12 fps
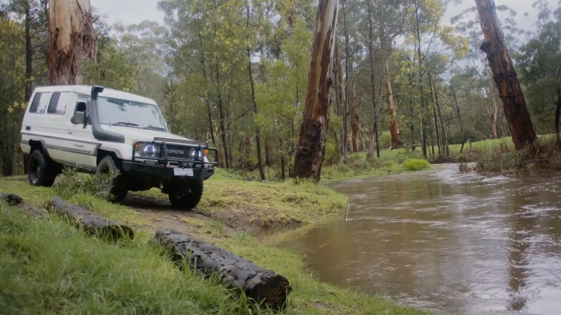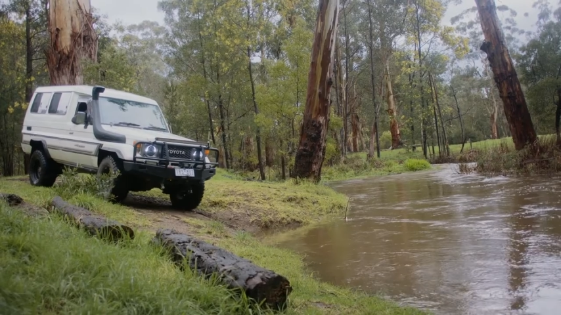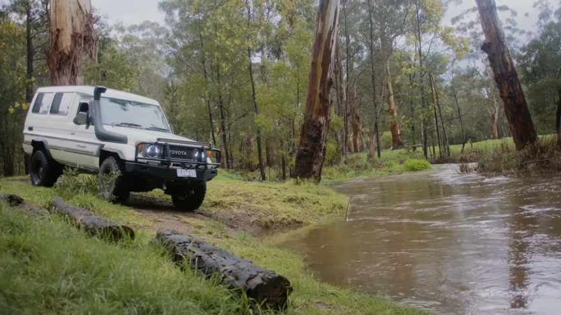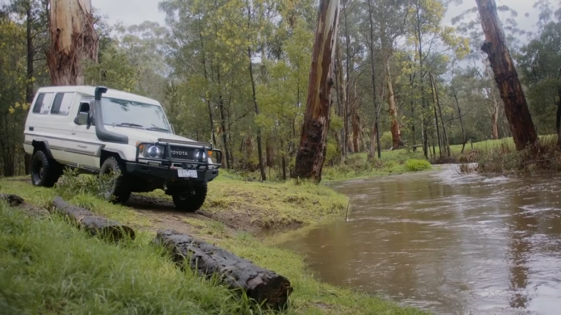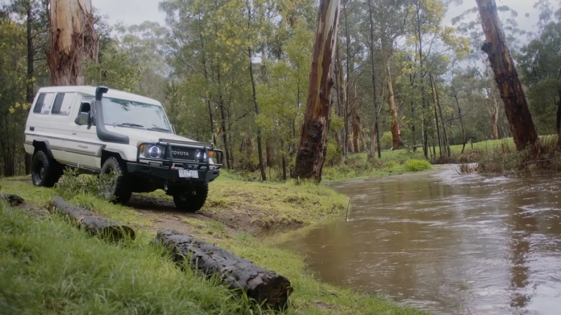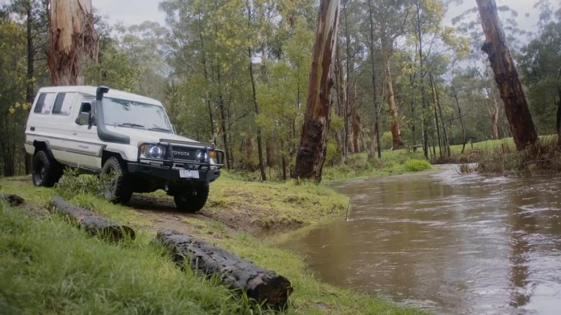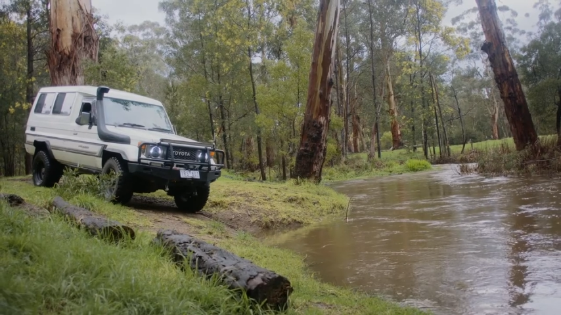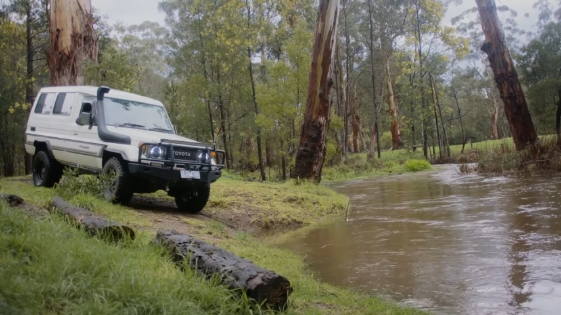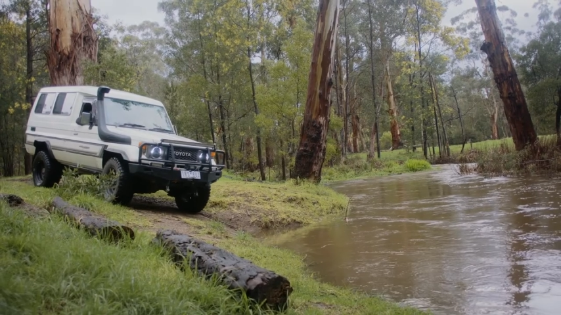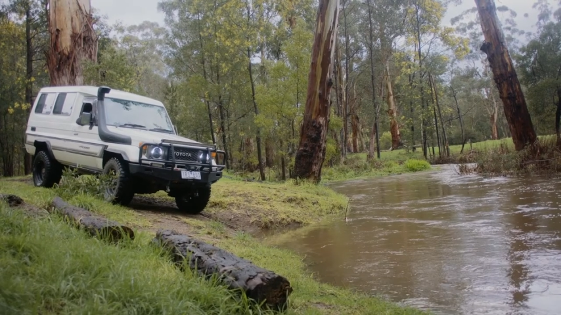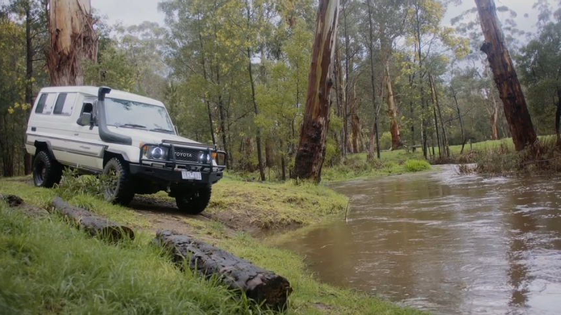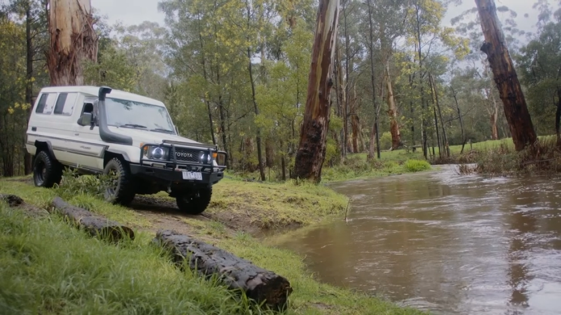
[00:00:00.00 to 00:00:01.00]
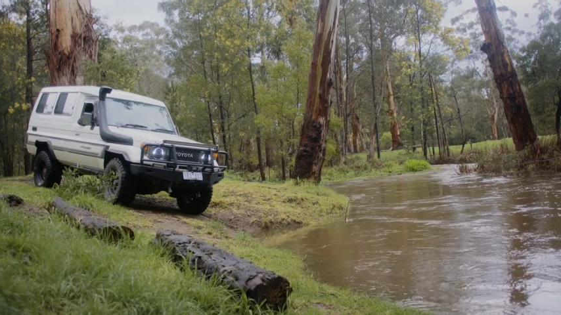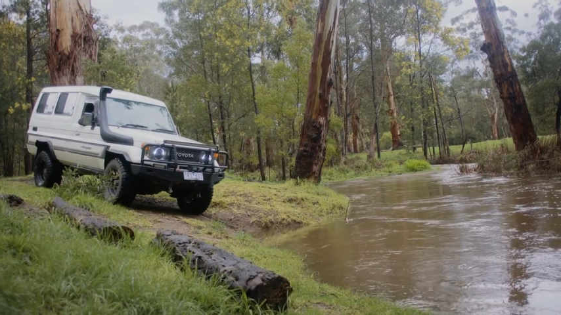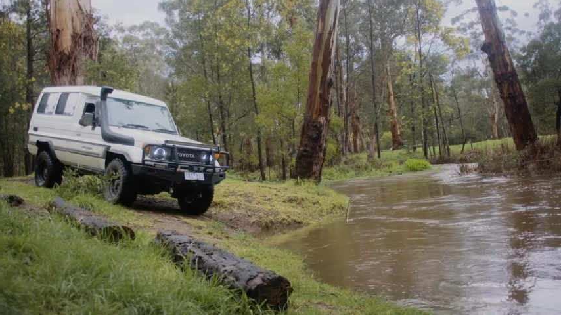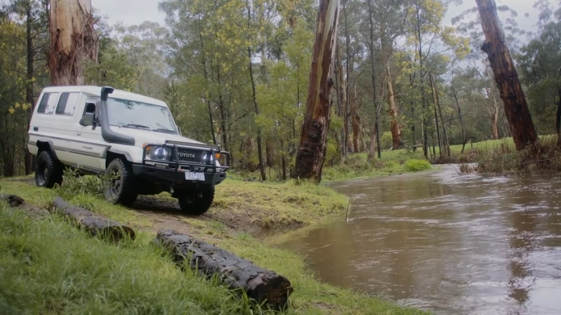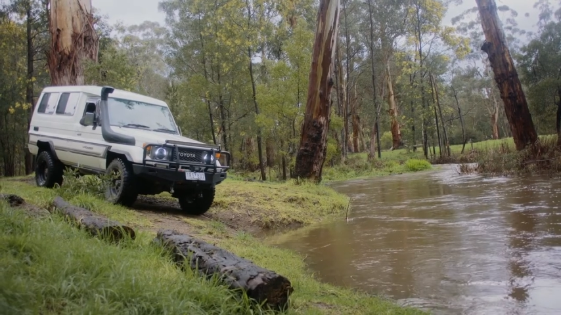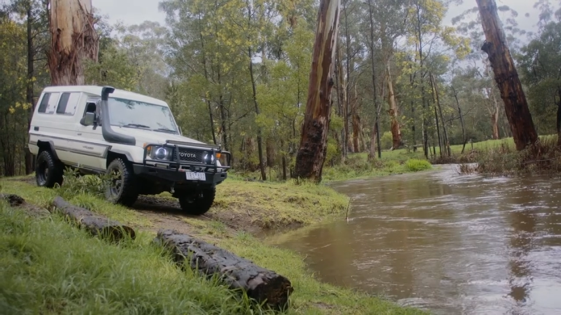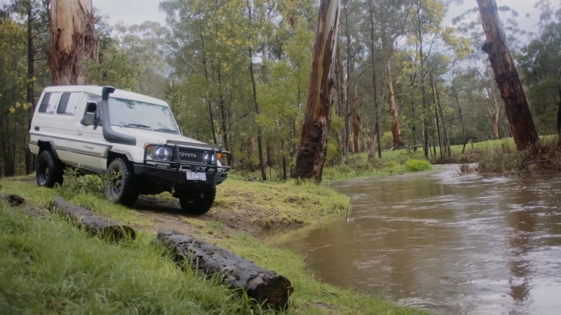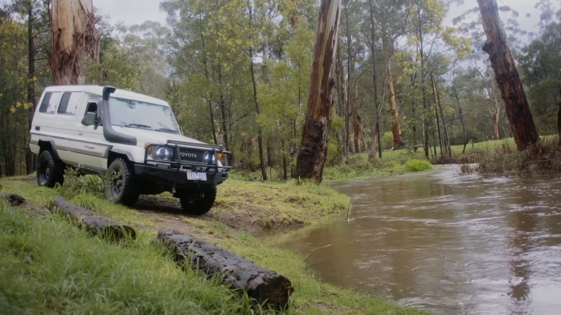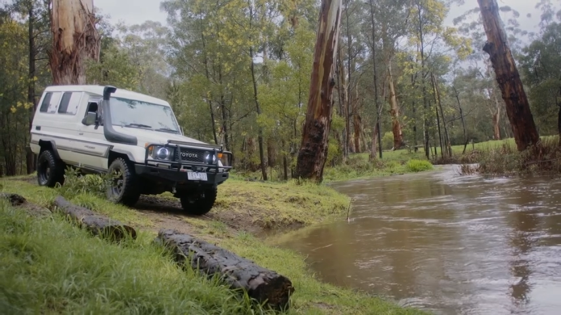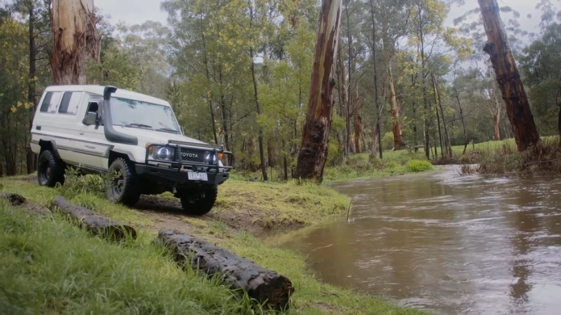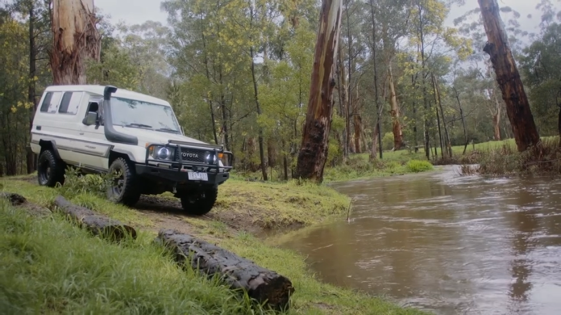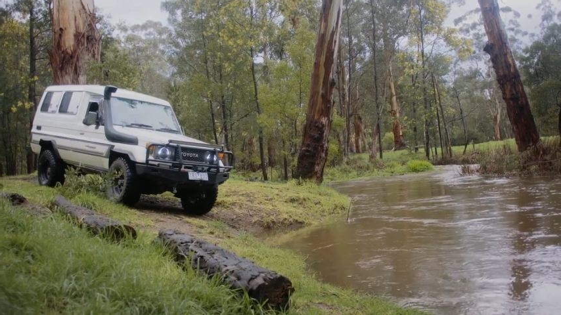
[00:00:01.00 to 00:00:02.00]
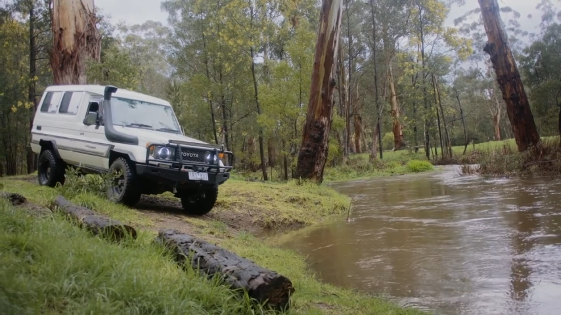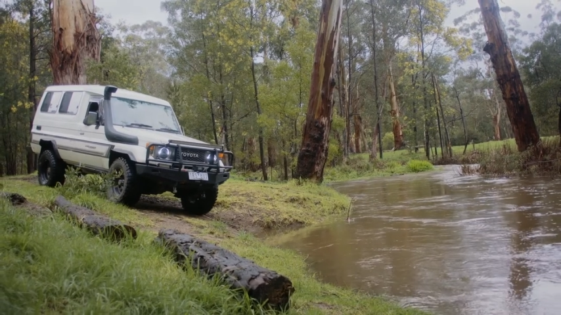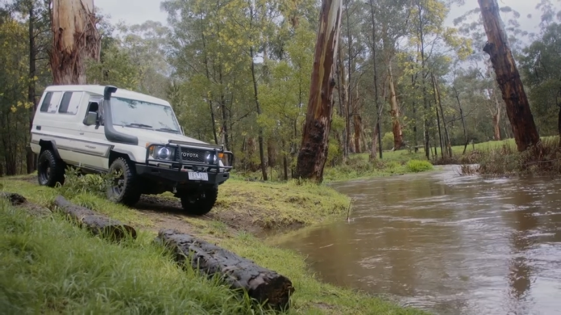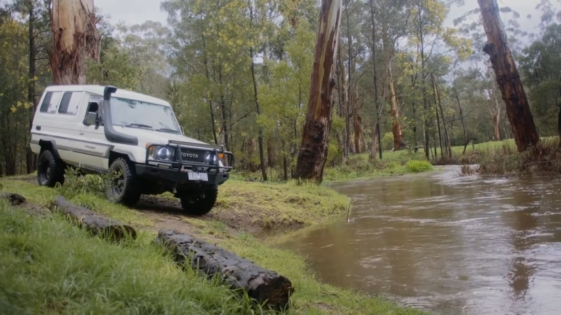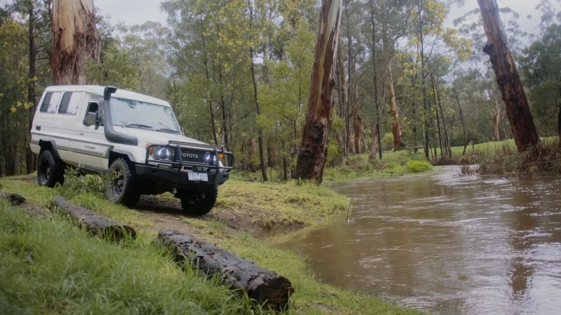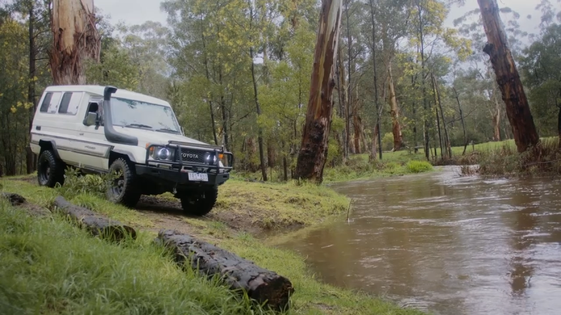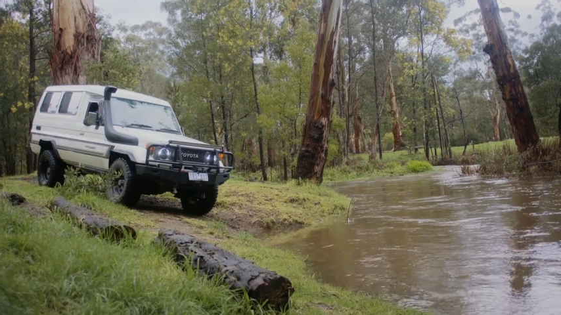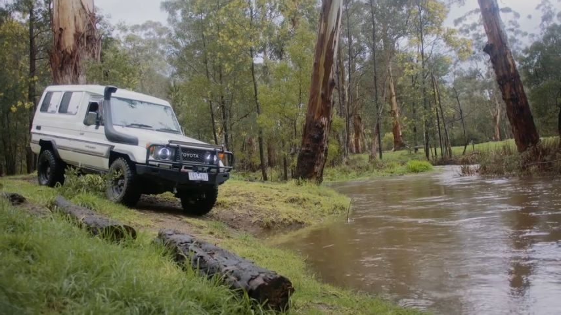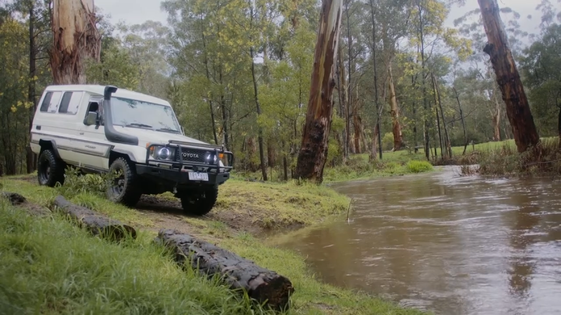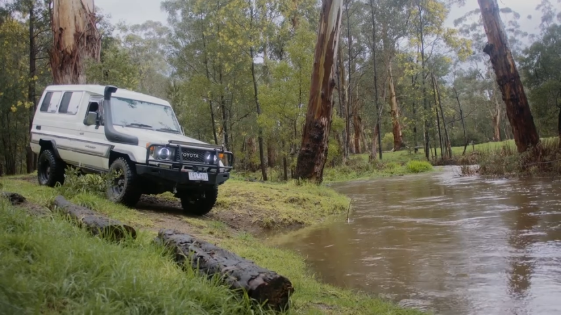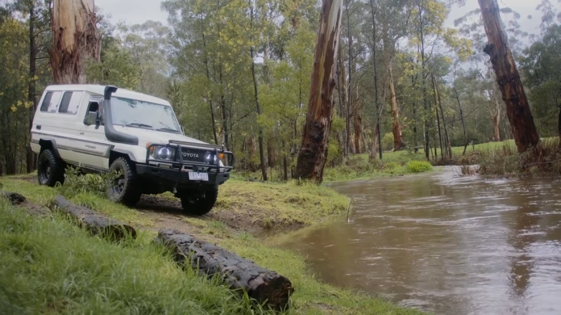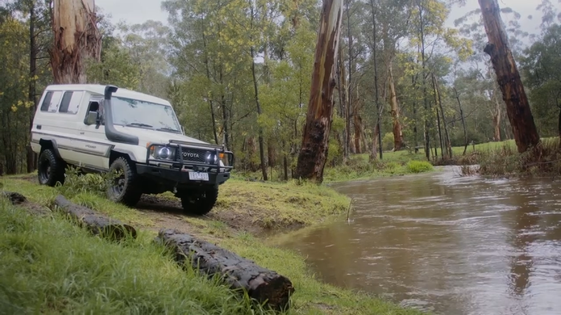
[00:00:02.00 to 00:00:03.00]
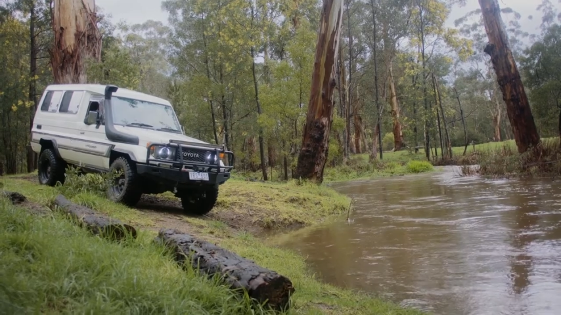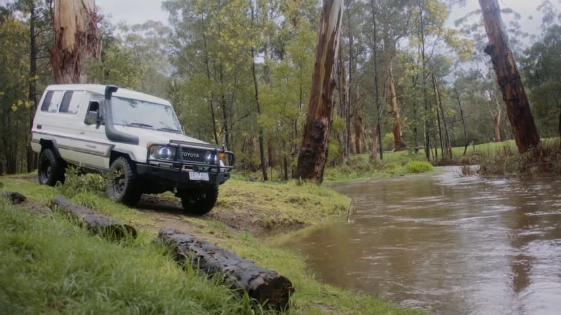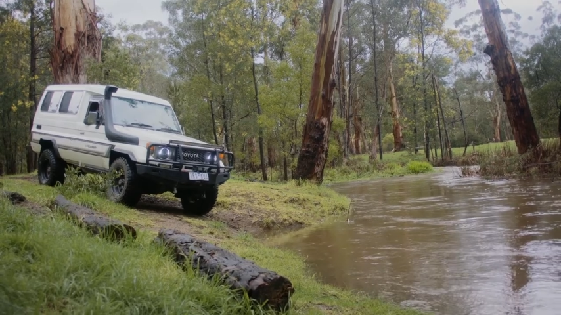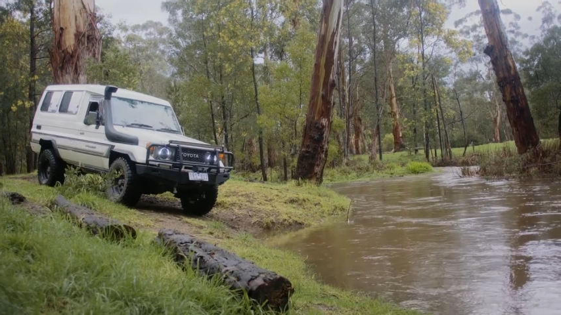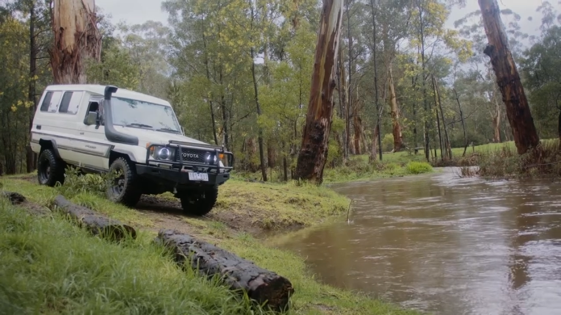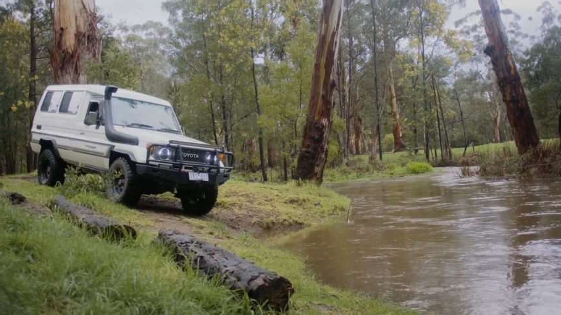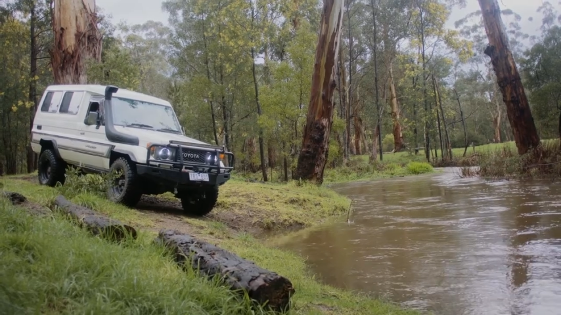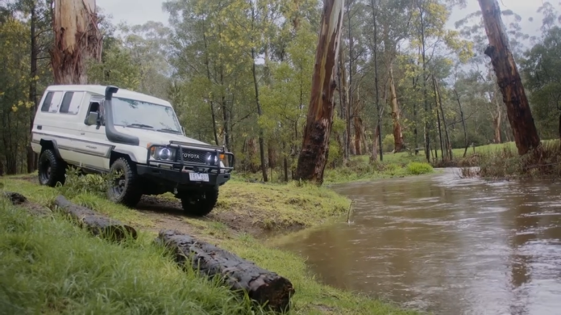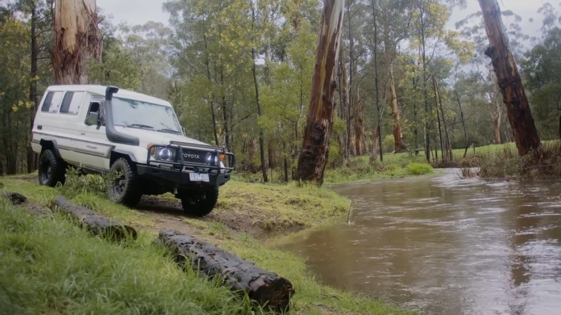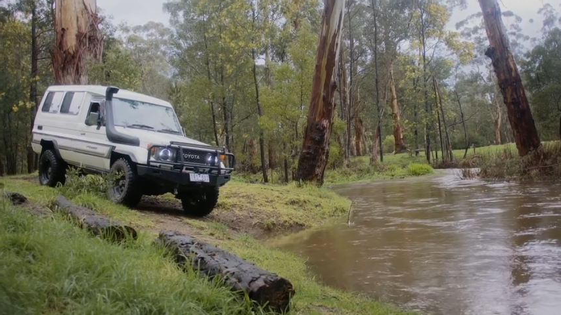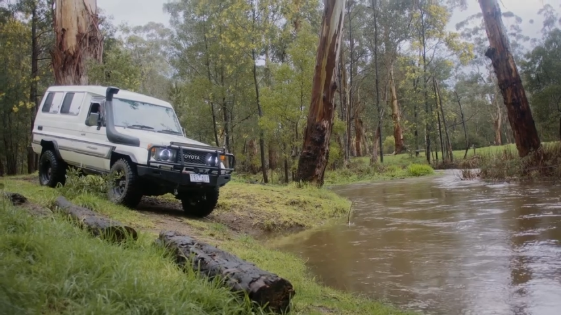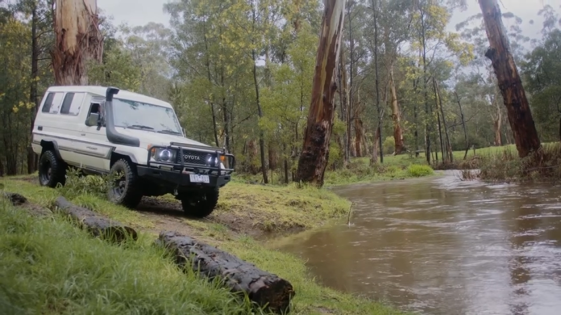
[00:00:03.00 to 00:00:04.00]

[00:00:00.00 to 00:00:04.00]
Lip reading: Nobody's mouth can be seen.